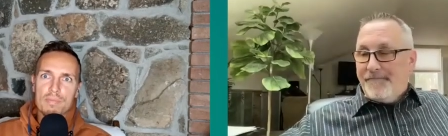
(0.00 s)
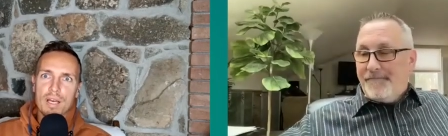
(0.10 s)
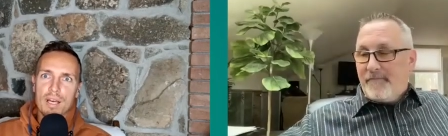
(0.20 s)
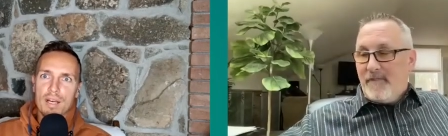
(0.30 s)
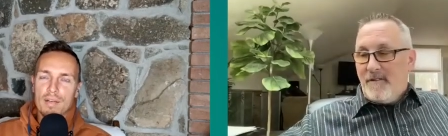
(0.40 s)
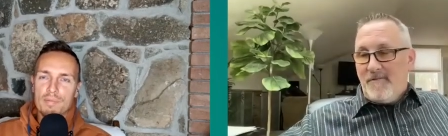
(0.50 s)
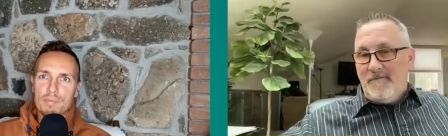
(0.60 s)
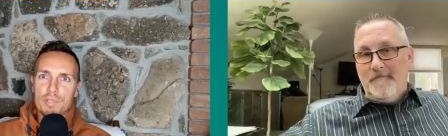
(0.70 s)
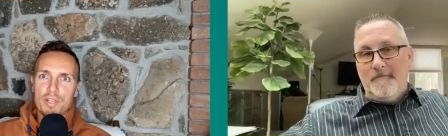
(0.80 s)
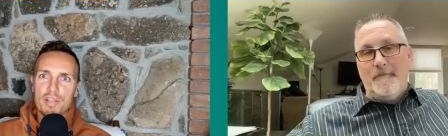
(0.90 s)
Speaker 1: Um,
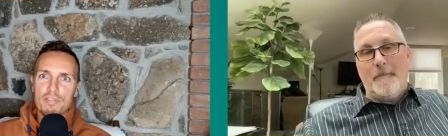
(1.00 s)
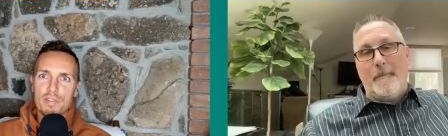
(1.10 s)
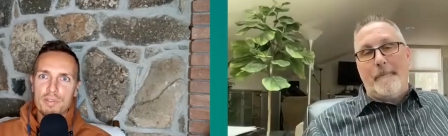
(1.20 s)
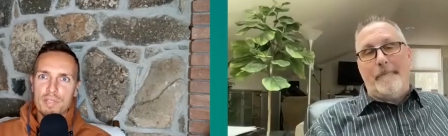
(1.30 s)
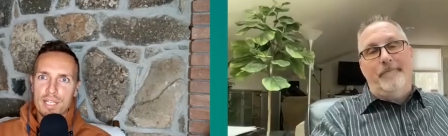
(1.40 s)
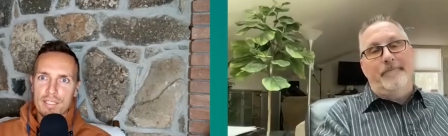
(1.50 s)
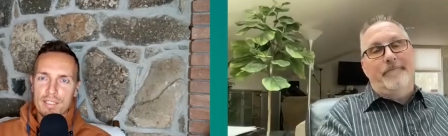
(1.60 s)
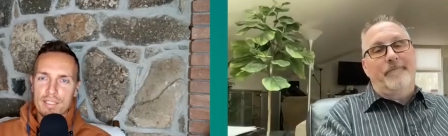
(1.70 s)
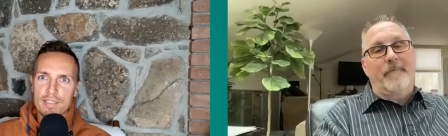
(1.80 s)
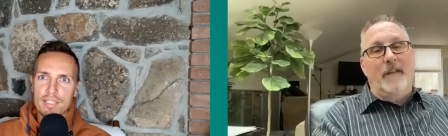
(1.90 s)
so they feel like
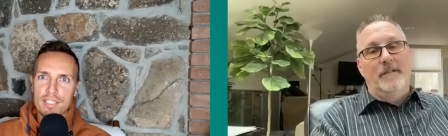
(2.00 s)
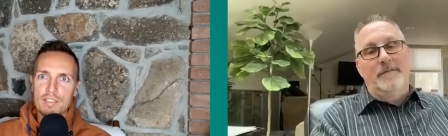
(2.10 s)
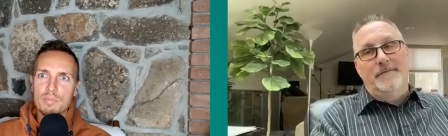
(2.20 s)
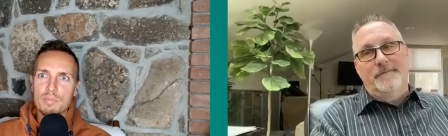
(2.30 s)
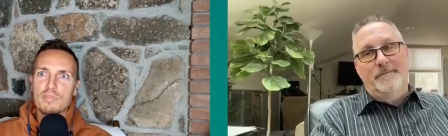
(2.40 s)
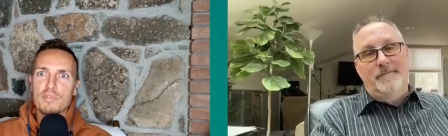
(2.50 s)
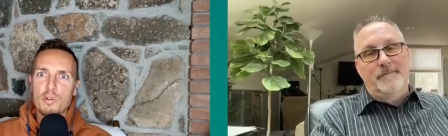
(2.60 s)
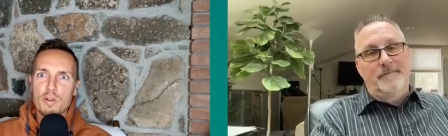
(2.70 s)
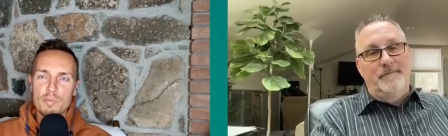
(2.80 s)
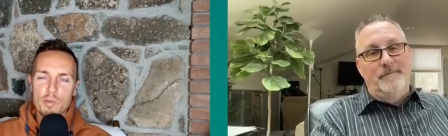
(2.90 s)
uh, they need to
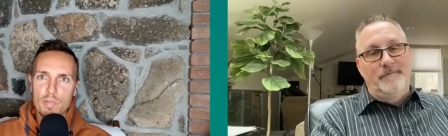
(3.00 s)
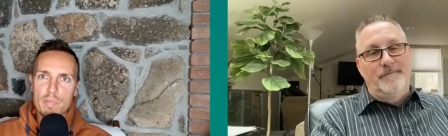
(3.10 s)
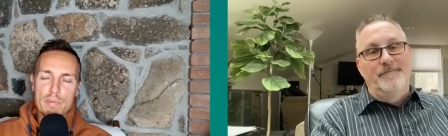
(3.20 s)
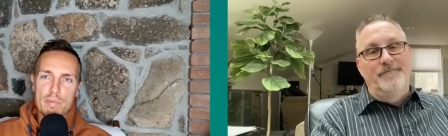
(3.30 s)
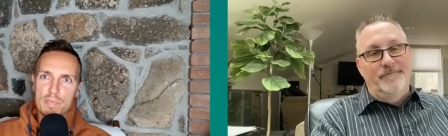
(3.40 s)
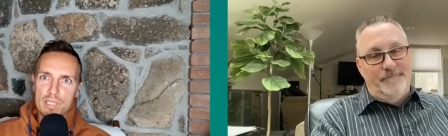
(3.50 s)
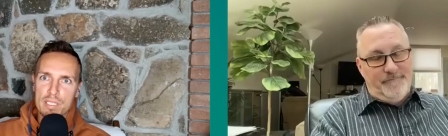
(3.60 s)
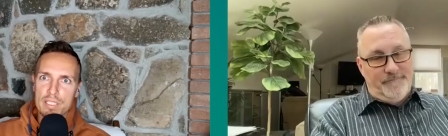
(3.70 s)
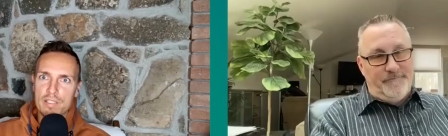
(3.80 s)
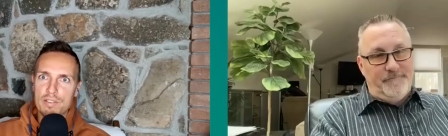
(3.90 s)
perform or people
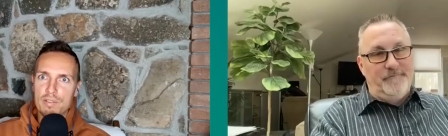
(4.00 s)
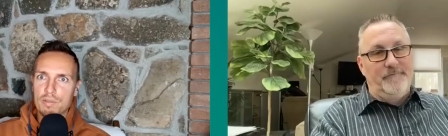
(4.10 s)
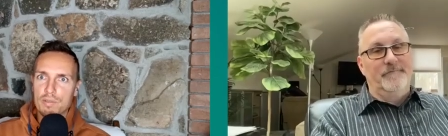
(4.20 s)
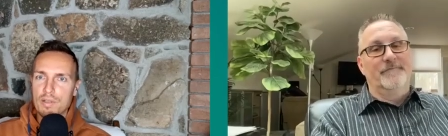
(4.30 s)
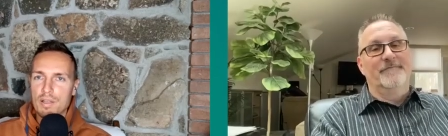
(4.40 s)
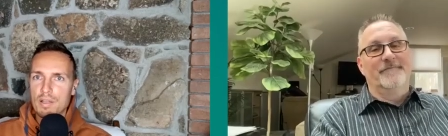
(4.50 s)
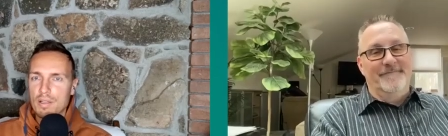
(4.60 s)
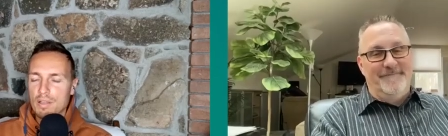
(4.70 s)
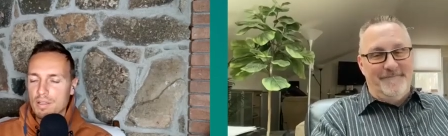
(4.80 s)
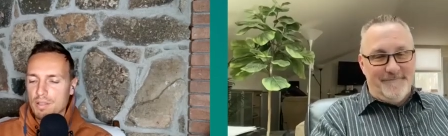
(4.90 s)
please or
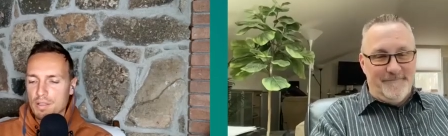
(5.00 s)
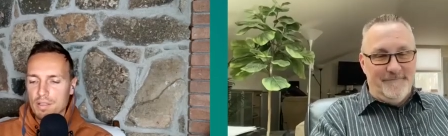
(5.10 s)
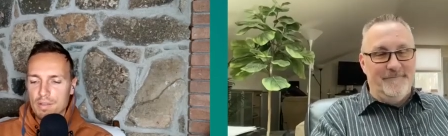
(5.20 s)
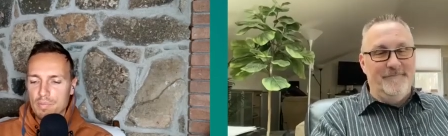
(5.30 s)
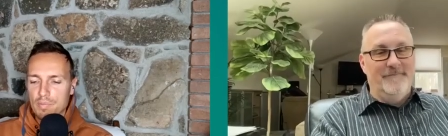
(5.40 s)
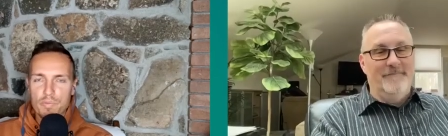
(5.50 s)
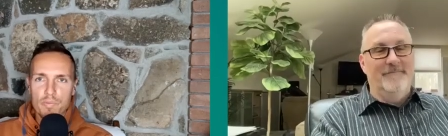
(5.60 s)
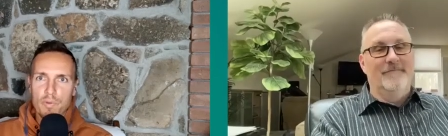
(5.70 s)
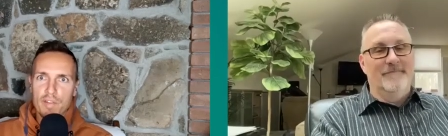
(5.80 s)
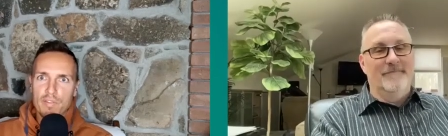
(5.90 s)
mm-hmm.
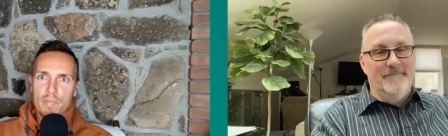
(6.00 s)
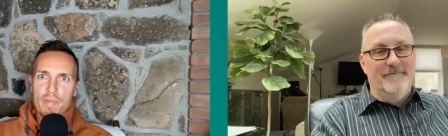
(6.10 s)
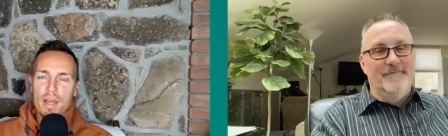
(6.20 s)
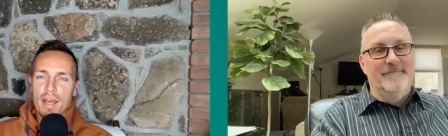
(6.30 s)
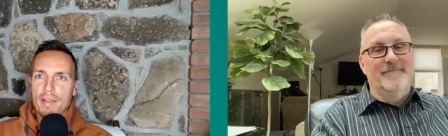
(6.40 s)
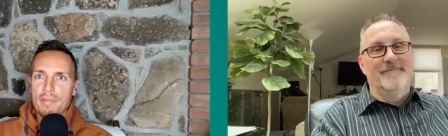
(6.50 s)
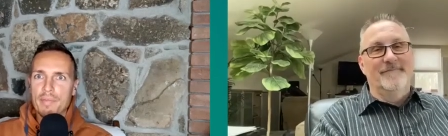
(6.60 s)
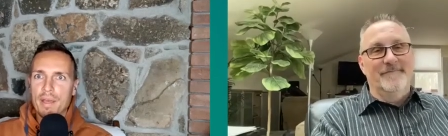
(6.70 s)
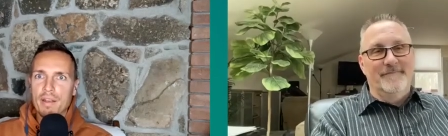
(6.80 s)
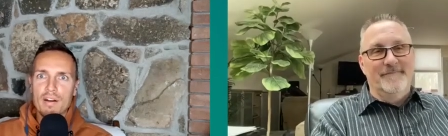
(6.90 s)
whatever. And
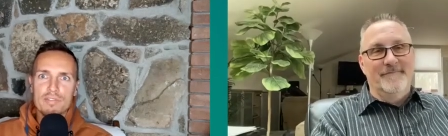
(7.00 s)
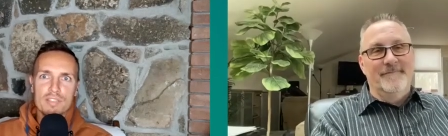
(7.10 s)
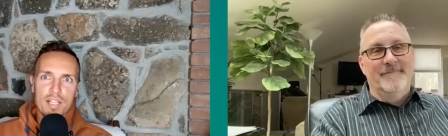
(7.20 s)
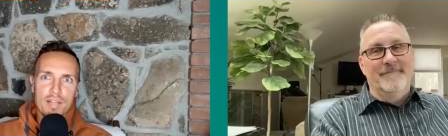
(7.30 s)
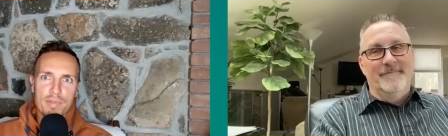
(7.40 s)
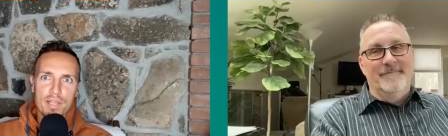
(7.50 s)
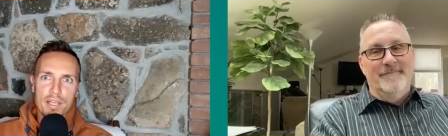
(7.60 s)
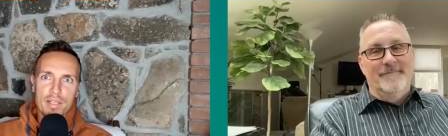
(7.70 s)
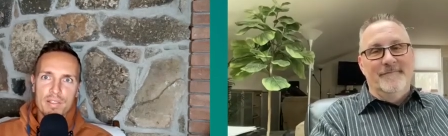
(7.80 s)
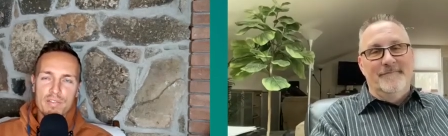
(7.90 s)
then after that,
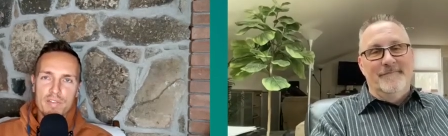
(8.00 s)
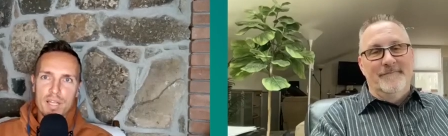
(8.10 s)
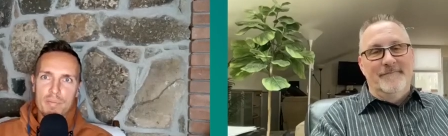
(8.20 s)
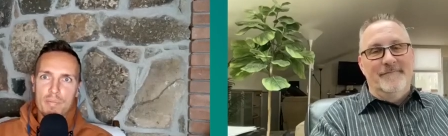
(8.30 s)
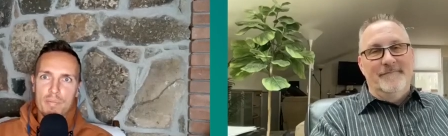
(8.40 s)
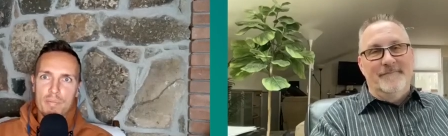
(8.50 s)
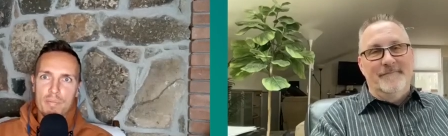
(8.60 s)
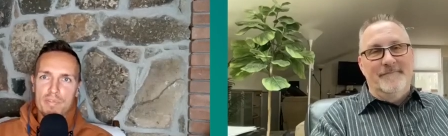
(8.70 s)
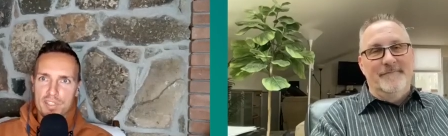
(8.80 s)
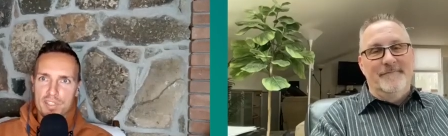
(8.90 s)
they develop
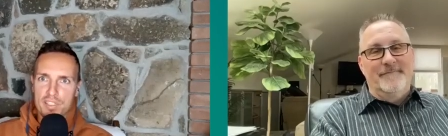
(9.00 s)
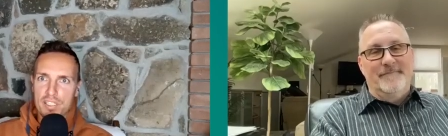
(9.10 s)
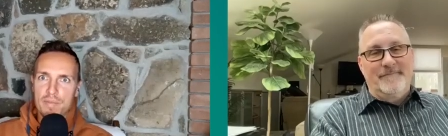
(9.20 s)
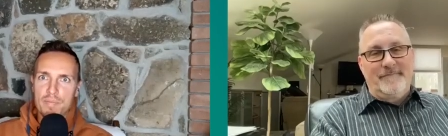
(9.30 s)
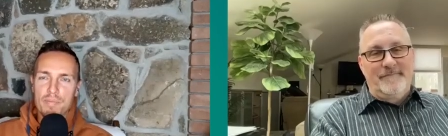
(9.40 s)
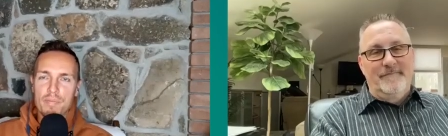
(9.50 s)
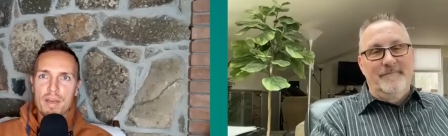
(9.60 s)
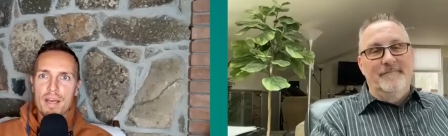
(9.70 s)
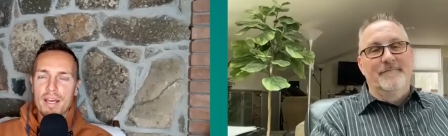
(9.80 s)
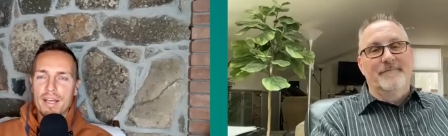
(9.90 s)
fatigue.
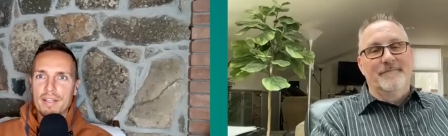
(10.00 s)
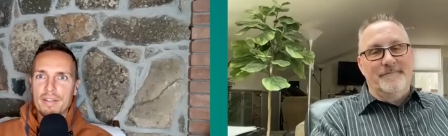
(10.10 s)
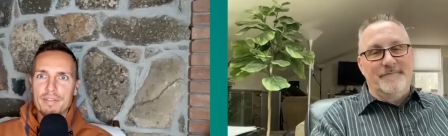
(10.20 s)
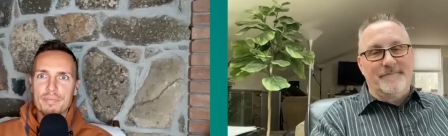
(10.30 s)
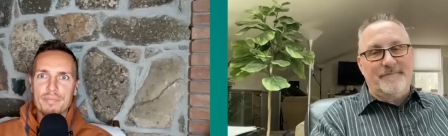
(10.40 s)
And